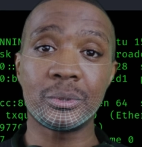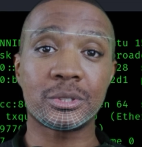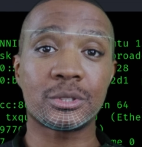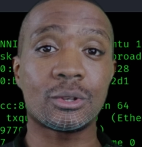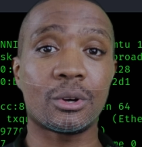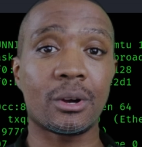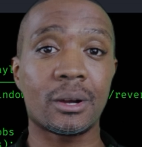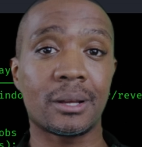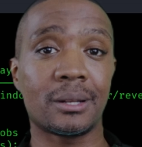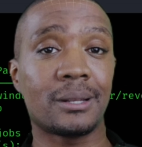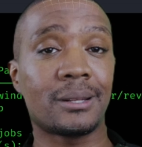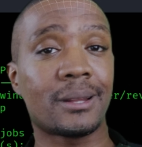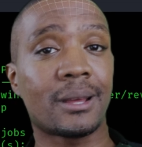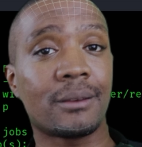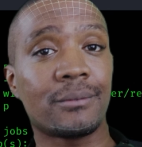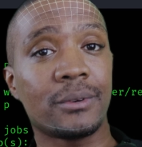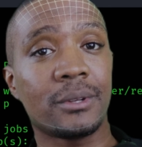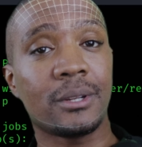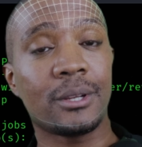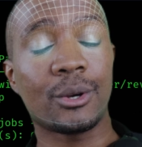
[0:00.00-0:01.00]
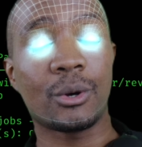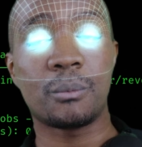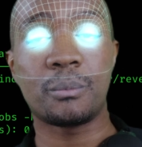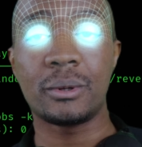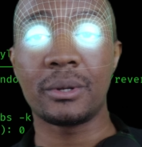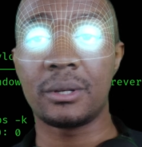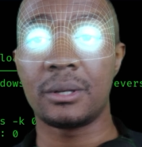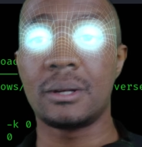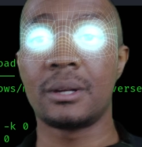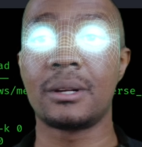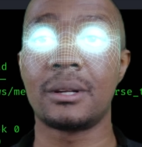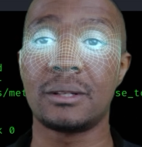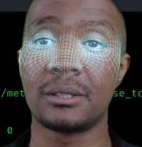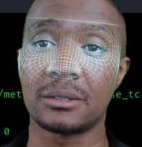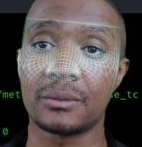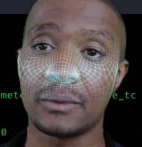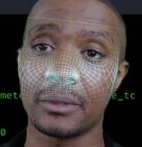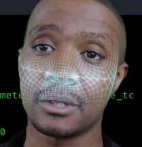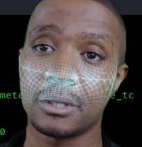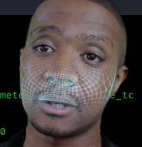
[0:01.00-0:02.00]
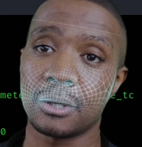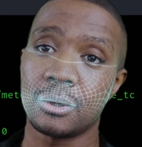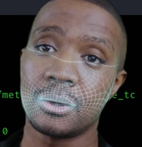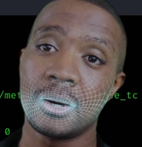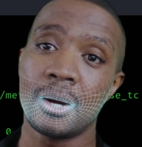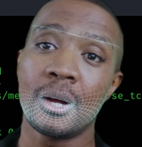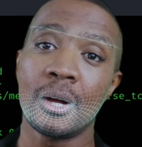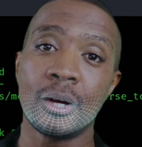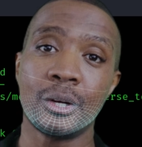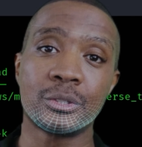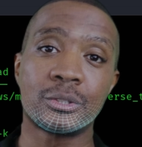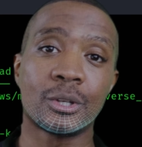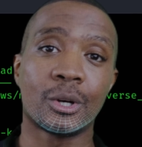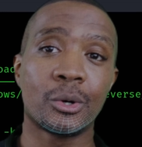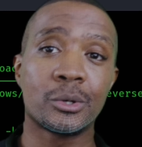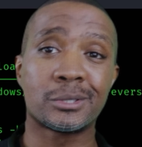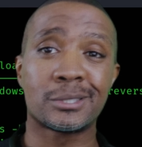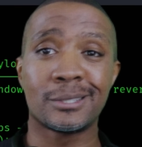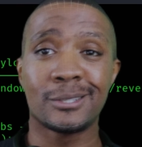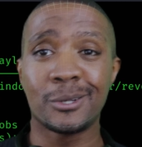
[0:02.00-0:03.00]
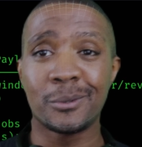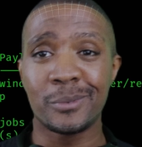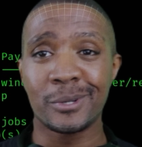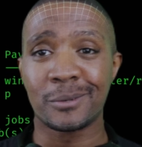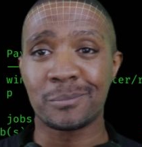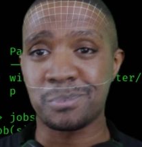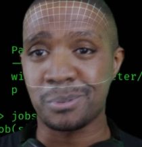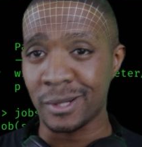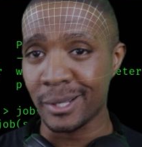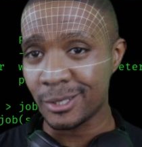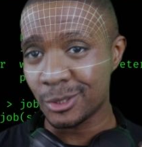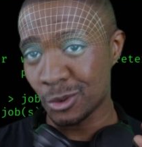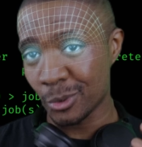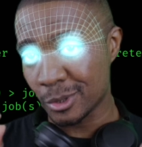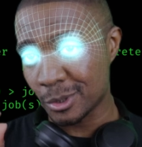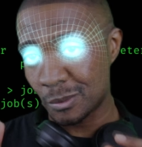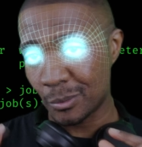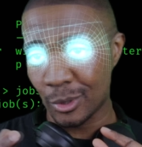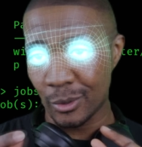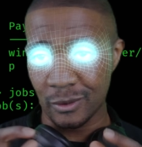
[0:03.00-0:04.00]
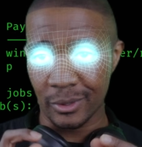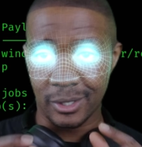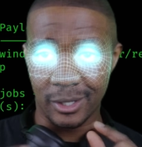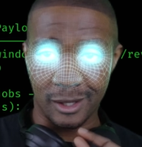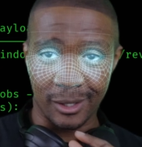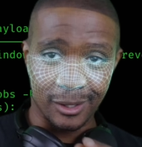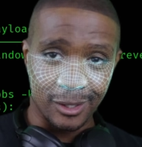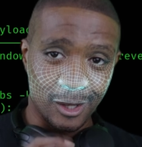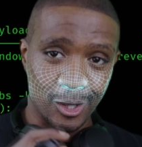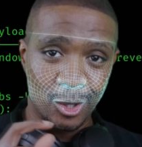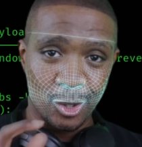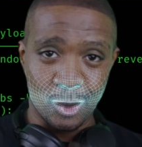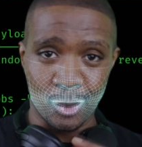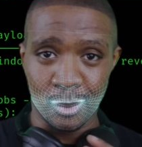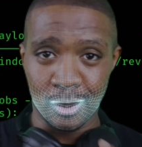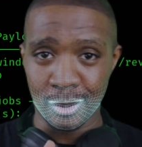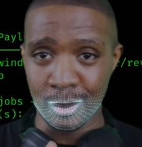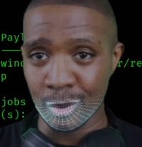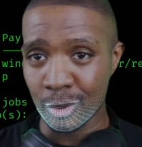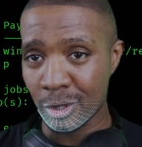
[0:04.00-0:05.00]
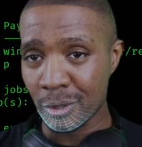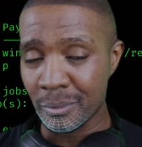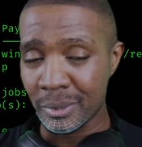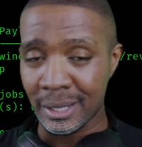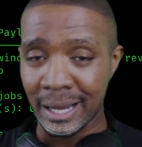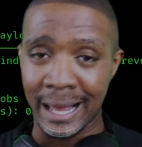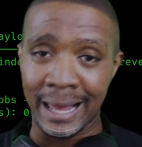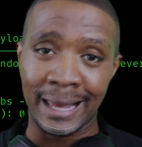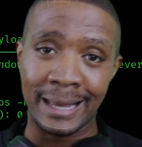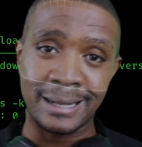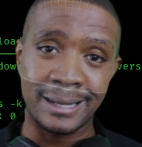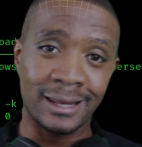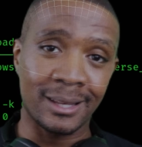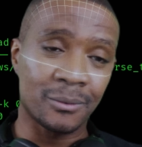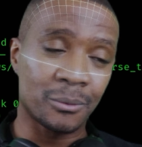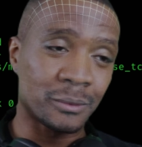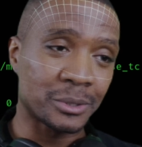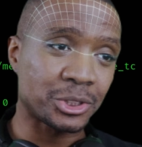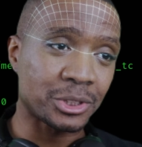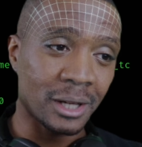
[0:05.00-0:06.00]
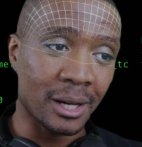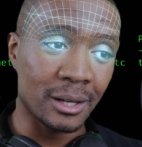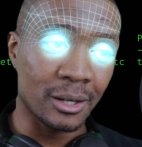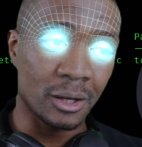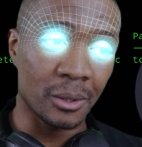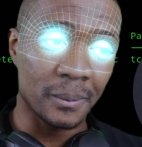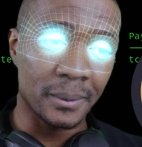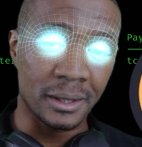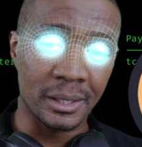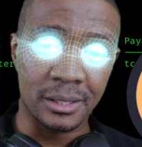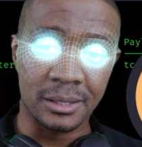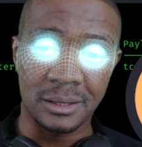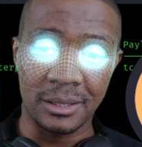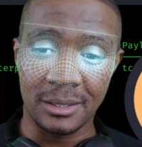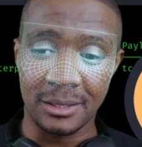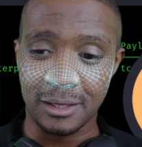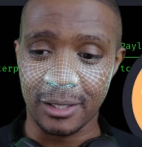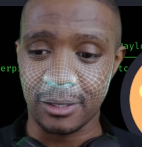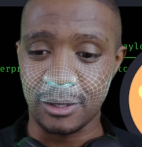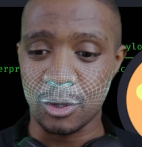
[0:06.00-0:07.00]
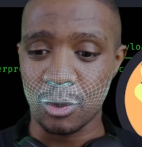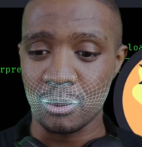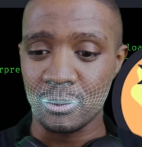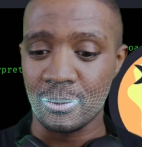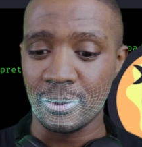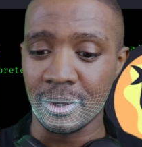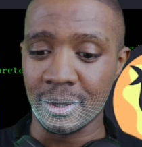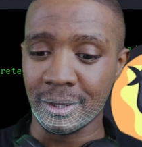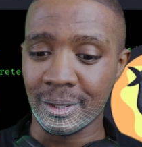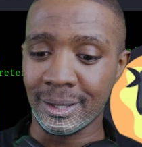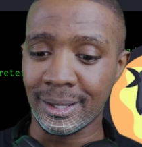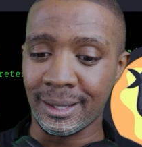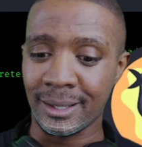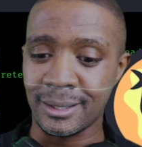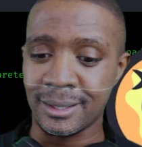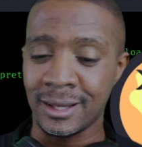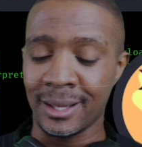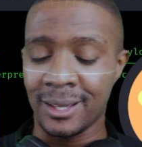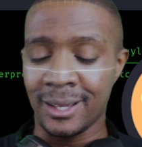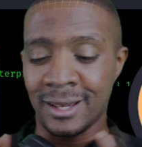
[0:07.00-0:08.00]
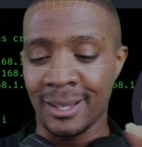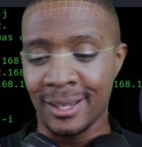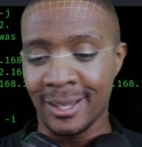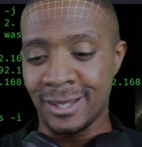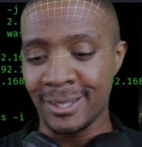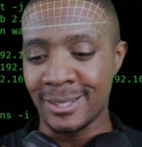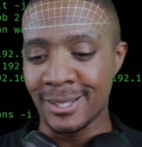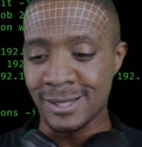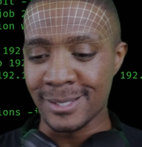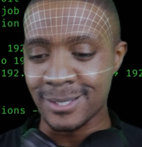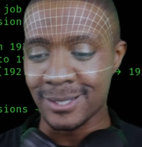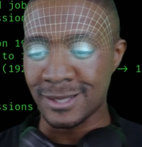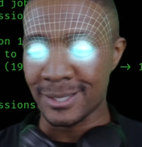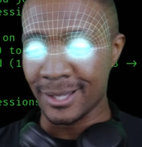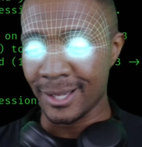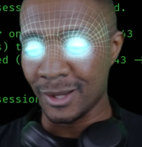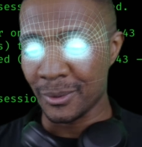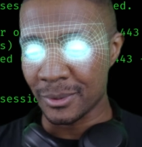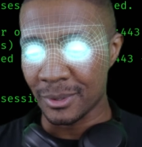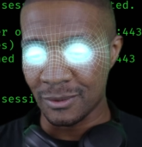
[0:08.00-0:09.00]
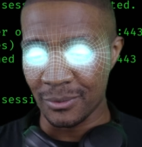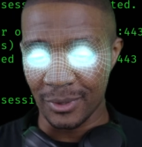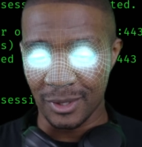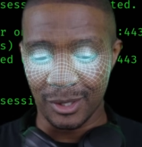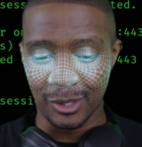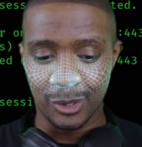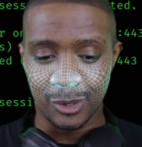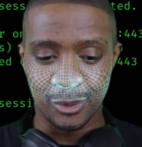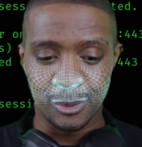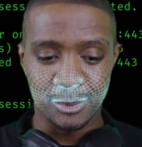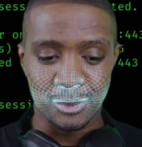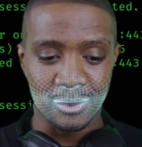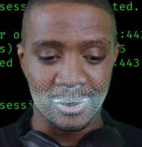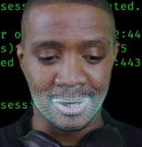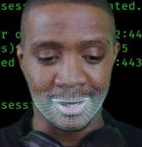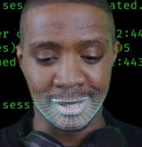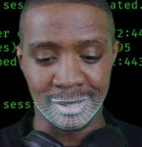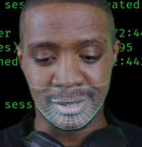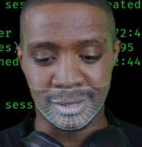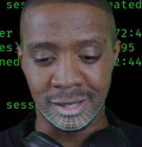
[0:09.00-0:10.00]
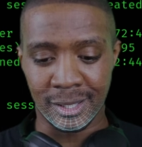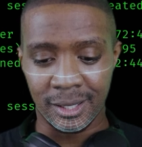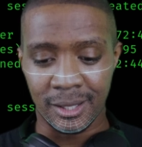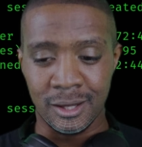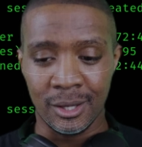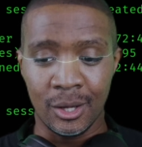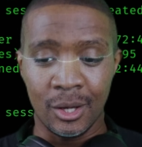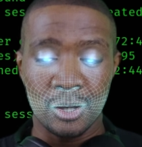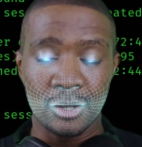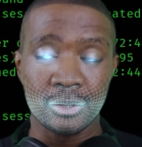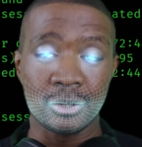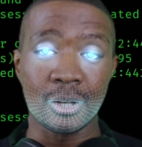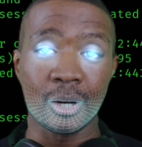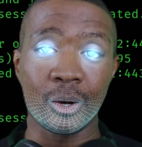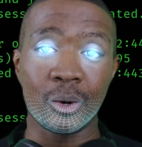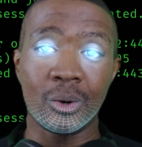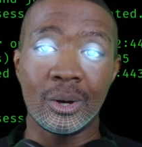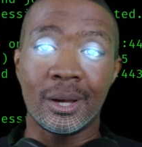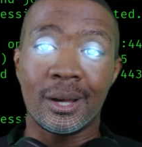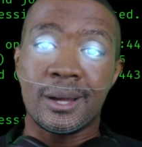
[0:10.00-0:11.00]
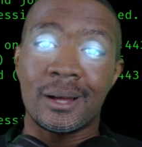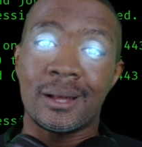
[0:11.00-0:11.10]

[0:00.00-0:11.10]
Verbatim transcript: was talking in that video and put it into this video. So it's a little bit of plagiarism going on, but I had to give him a shout out because he's a dope filler and he does this thing with the videos. What can I say? So